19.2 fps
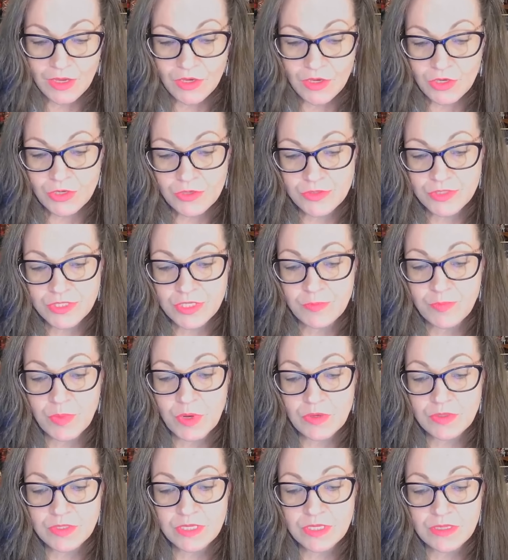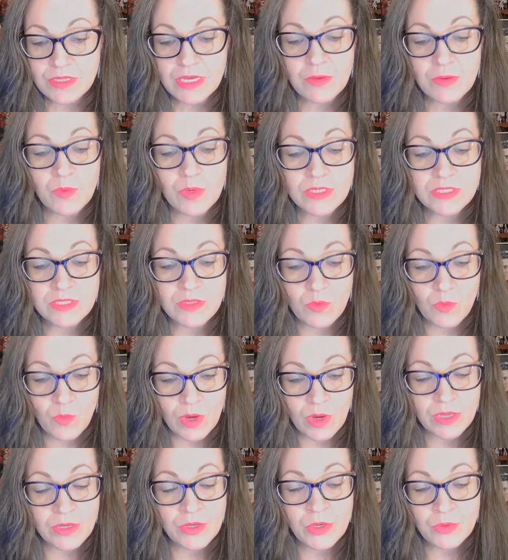who supposedly was the
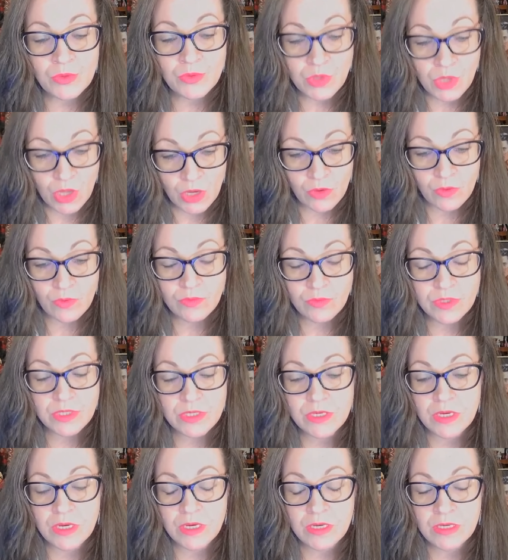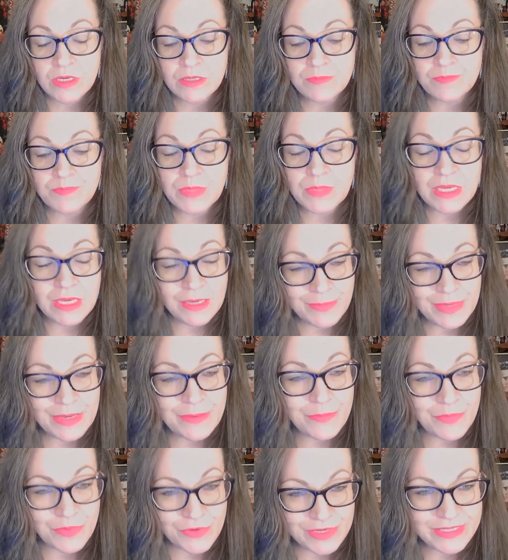one who loaned
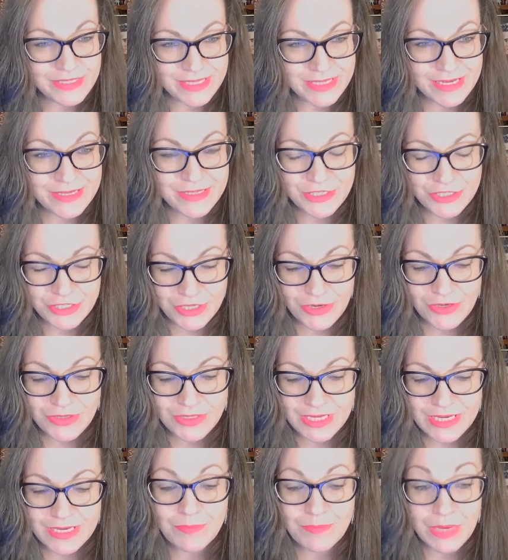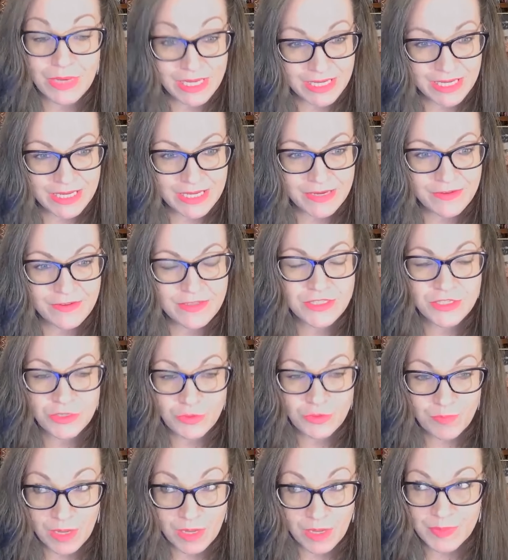Princess Shirley money to
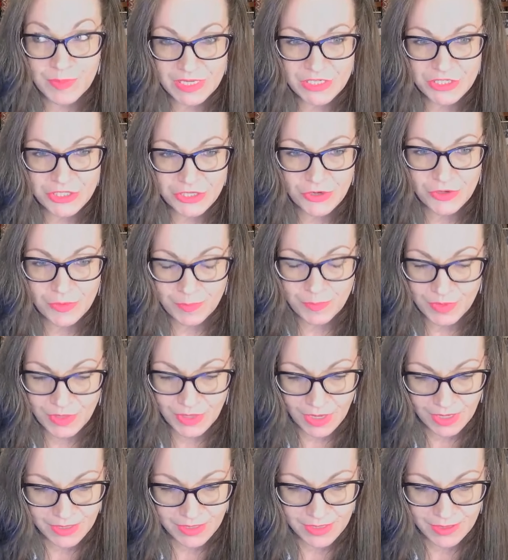publish her book.